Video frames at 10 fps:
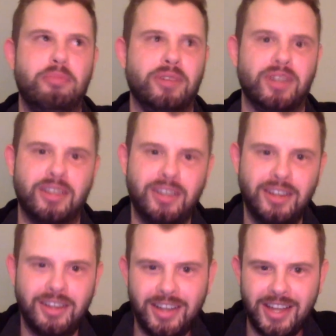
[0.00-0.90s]
be
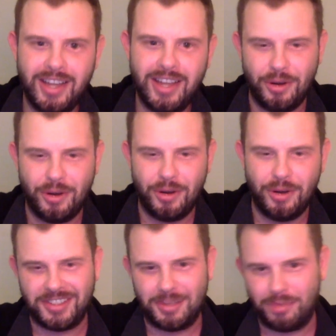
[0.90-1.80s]
if
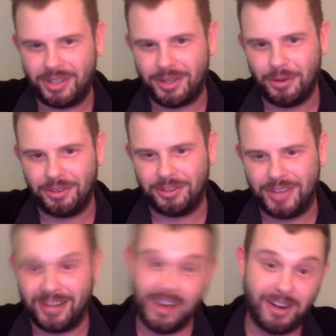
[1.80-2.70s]
OKC beat Golden
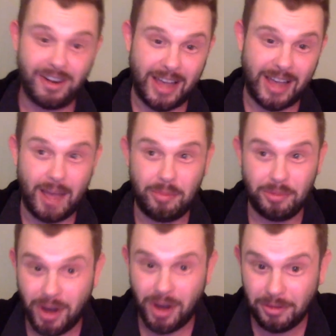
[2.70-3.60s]
State? Not going to happen,
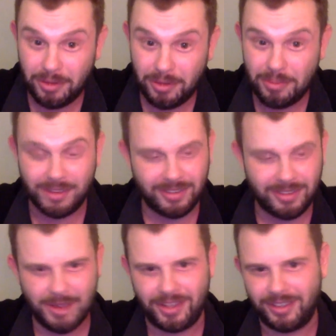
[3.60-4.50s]
probably, but
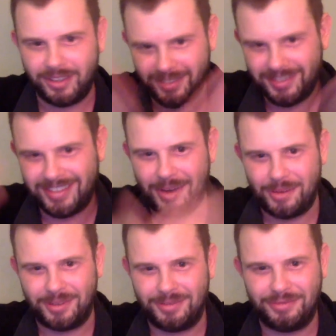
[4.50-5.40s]
I mean,
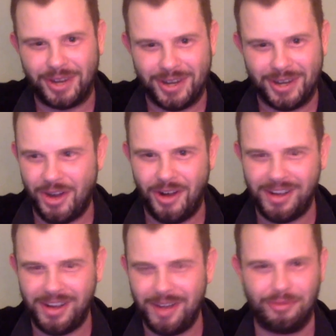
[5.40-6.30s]
I would
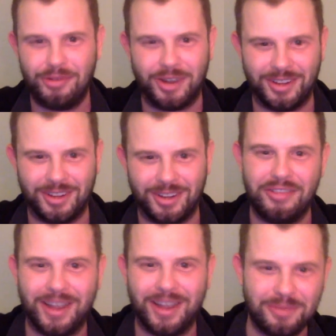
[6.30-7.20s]
freaking
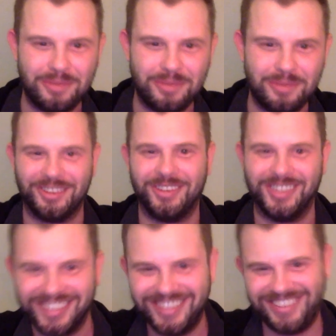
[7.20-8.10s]
love that, to be honest
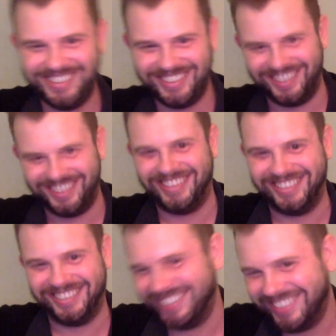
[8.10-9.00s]
with
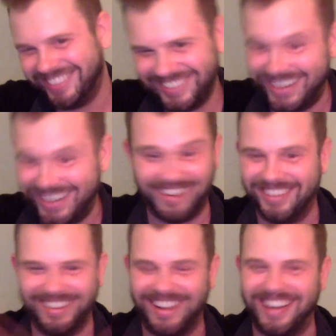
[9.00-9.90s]
you. Not
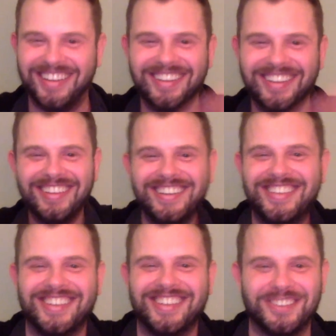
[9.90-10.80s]
going to lie.
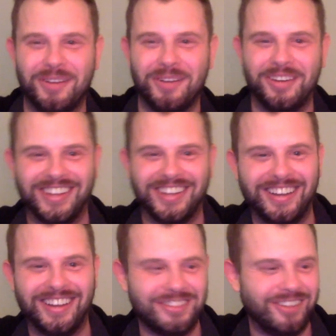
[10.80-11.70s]
Just to rub it into
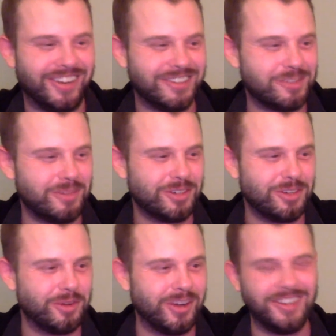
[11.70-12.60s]
KD's face, especially the
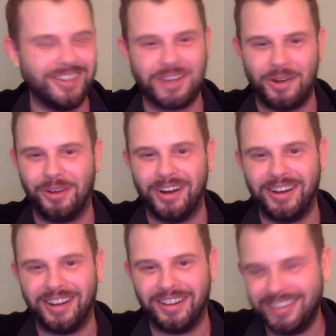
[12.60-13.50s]
way he's going right
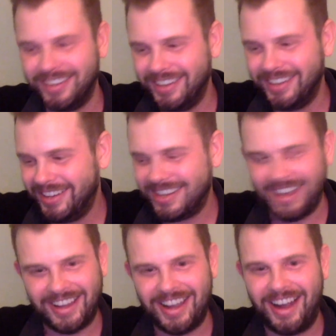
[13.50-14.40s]
now.
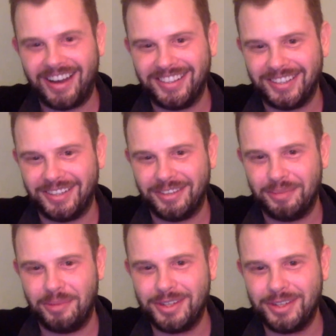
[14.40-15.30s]
That cocky son of a
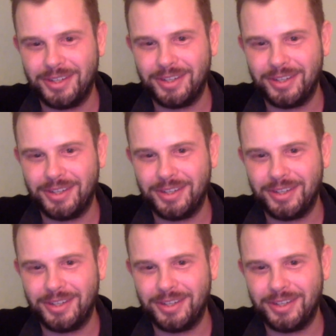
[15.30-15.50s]
bitch,